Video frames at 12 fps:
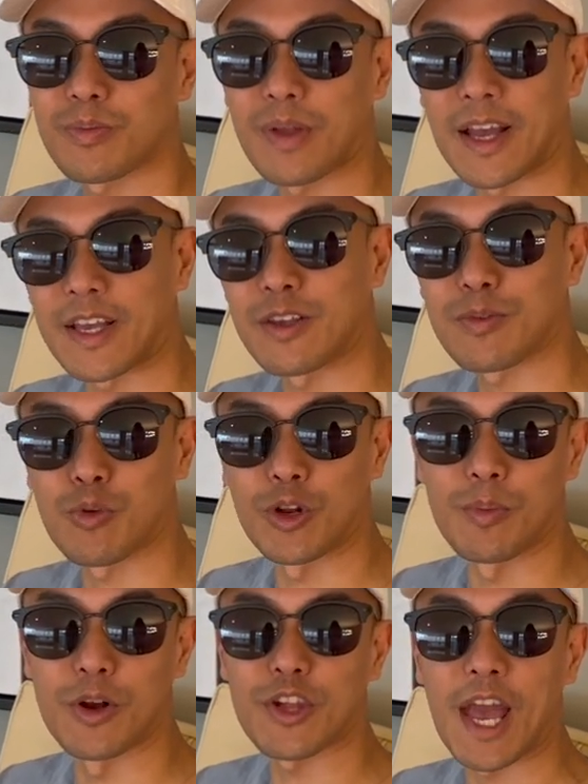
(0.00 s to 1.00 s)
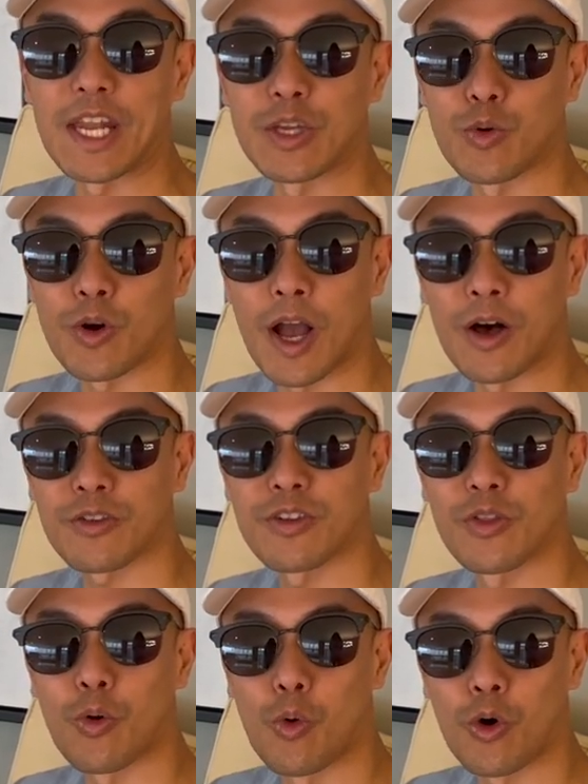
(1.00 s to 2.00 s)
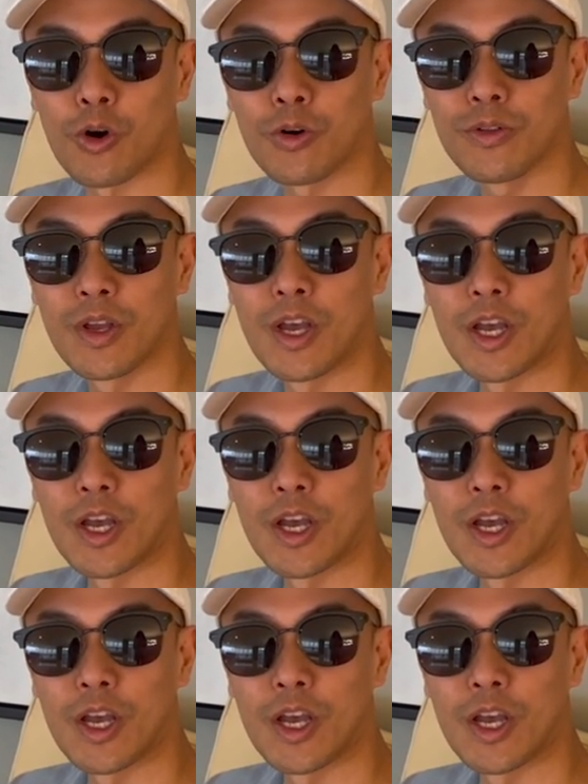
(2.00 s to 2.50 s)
I guess pretty much anywhere else in the world,